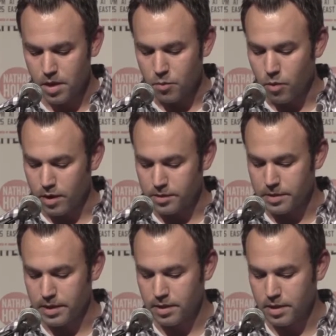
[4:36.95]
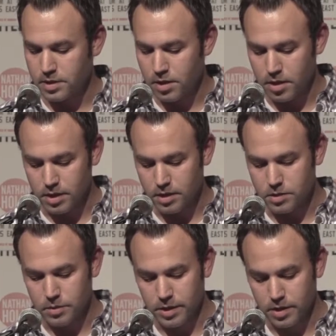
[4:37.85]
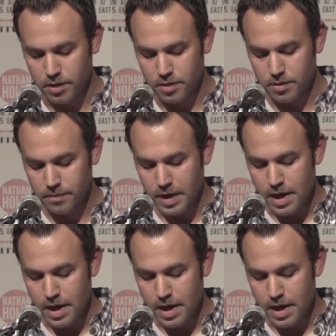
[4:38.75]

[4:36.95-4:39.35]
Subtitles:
wandering and talking to one another,